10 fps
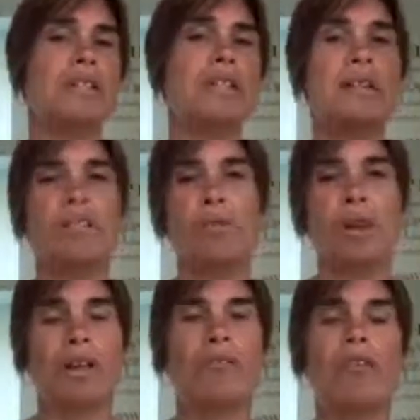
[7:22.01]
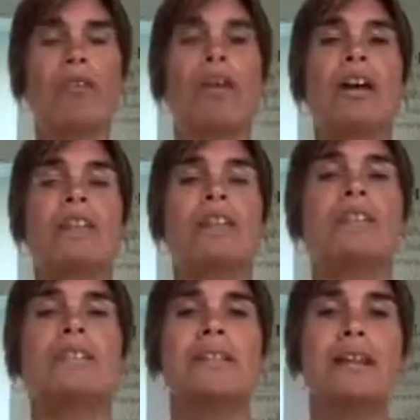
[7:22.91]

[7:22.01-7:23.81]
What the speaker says: and that's why I felt like this,